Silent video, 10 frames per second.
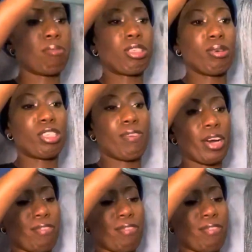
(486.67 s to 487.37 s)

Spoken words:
So it's very,